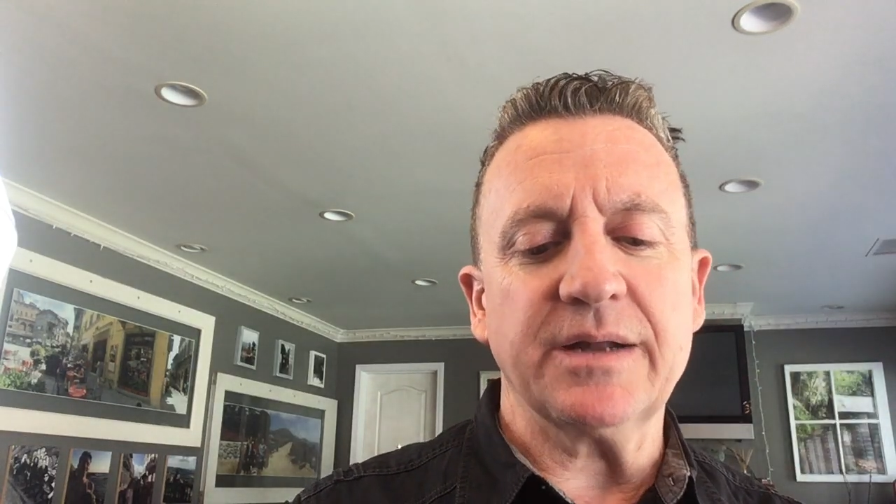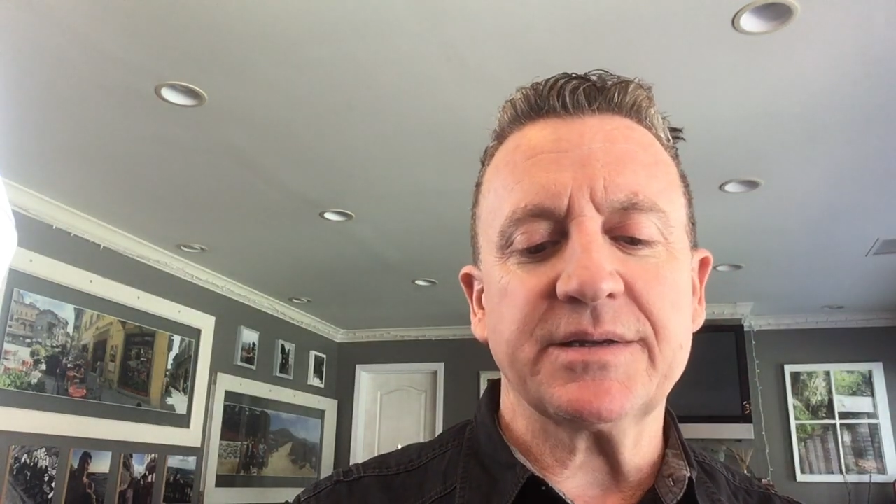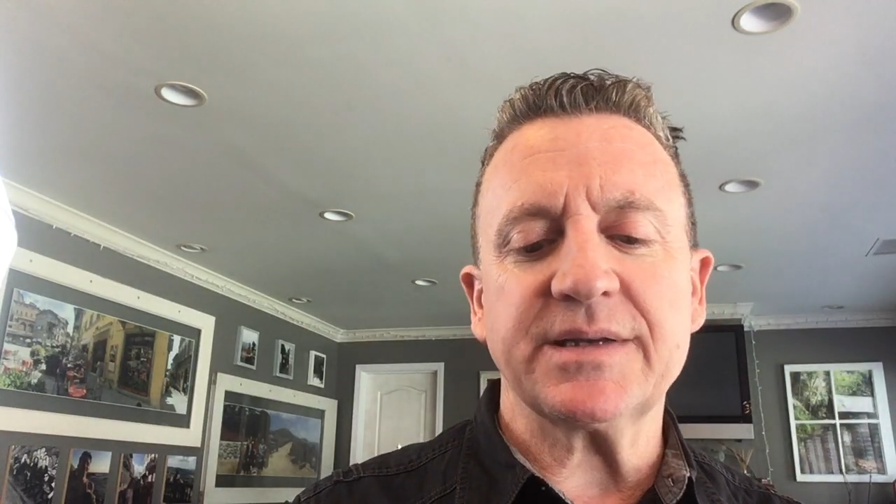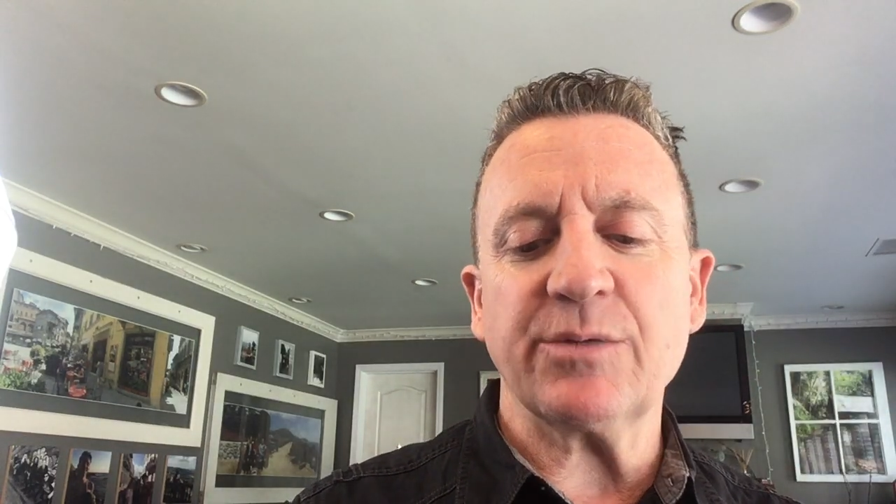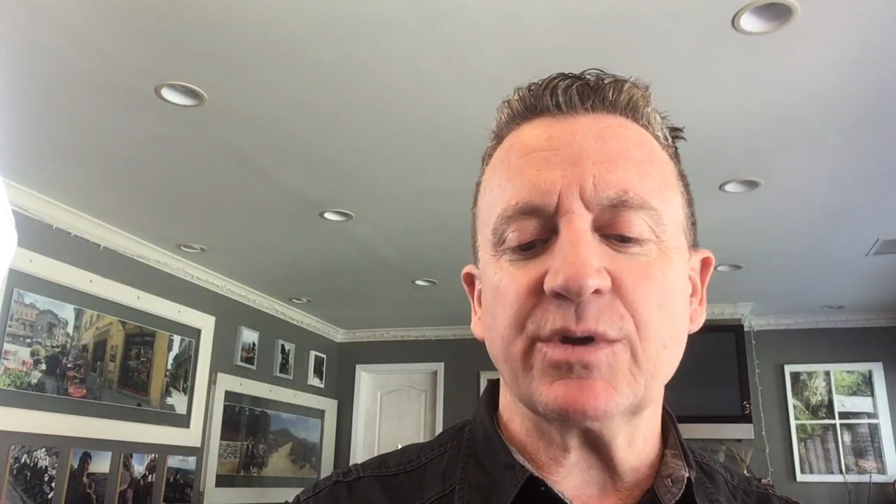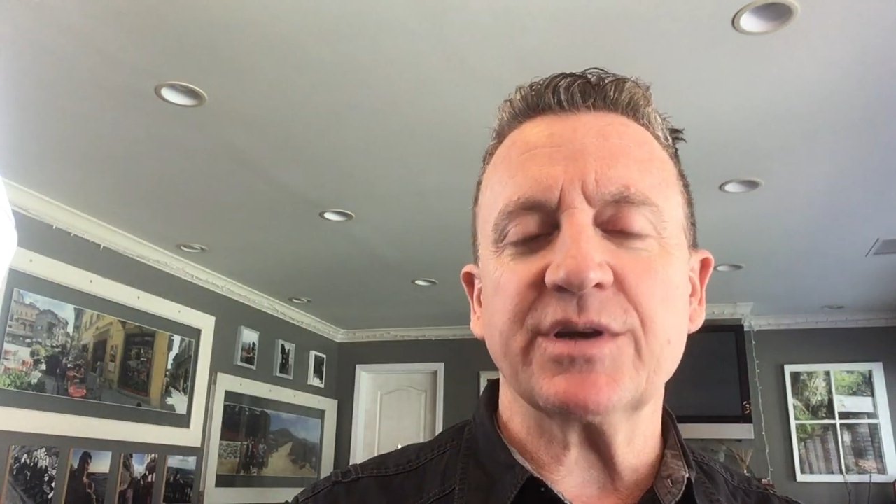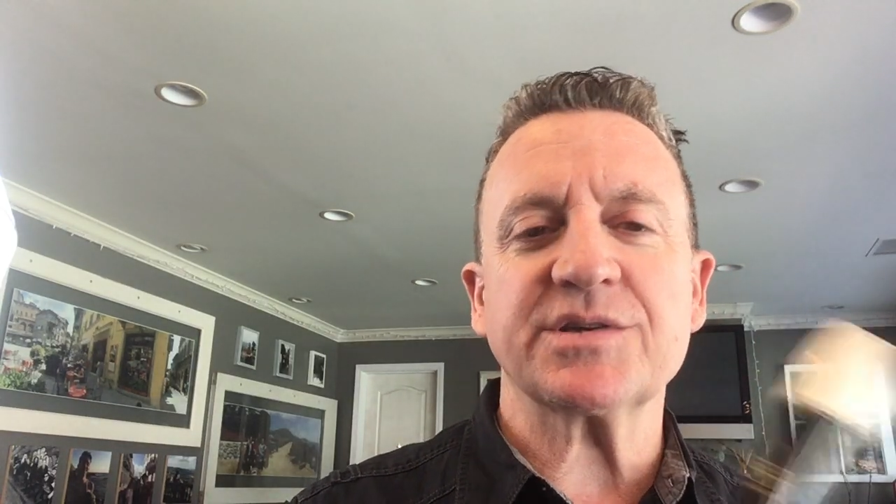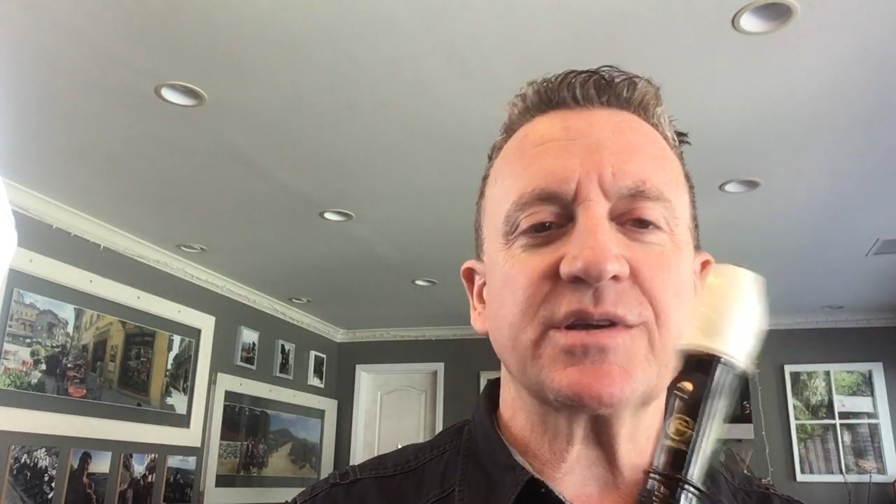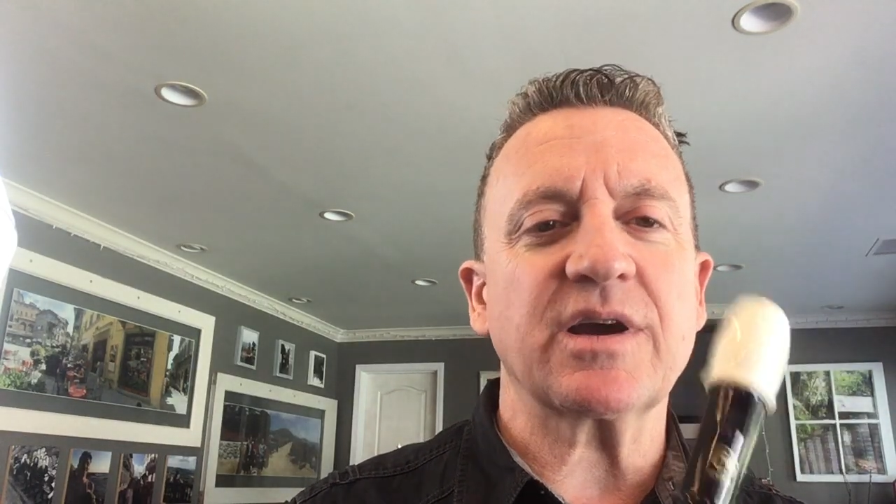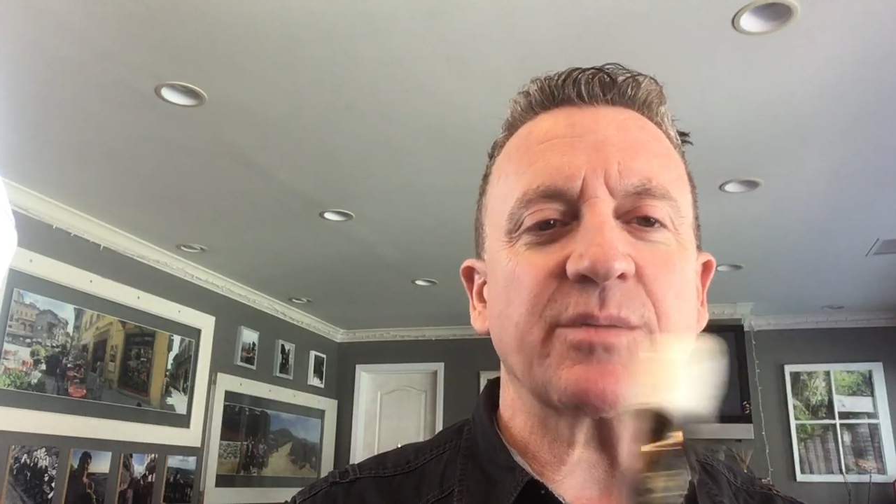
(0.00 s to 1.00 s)
Today we're going to
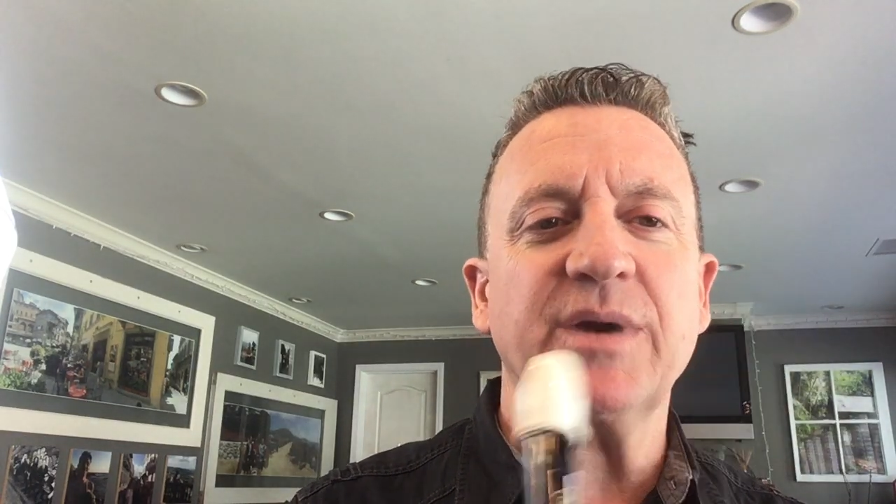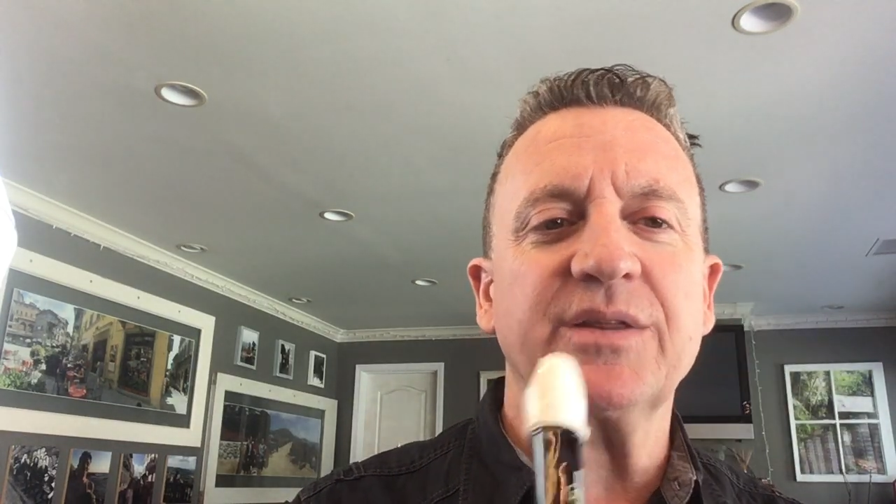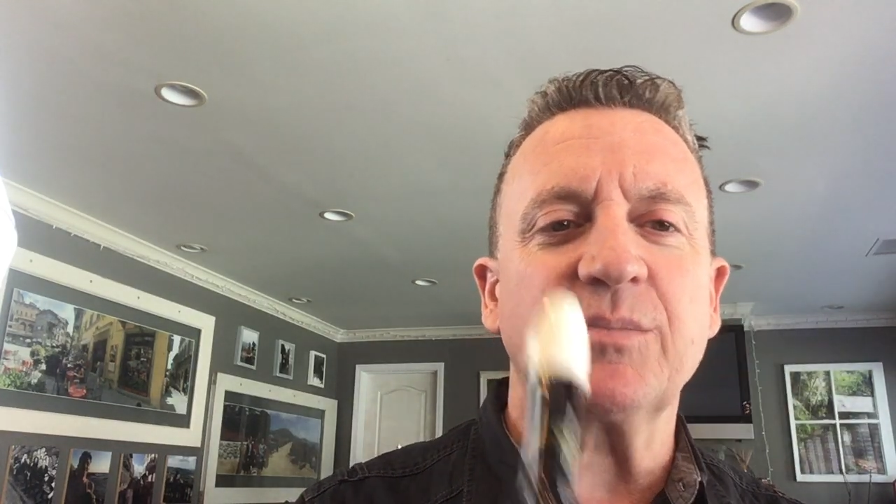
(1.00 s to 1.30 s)
just talk about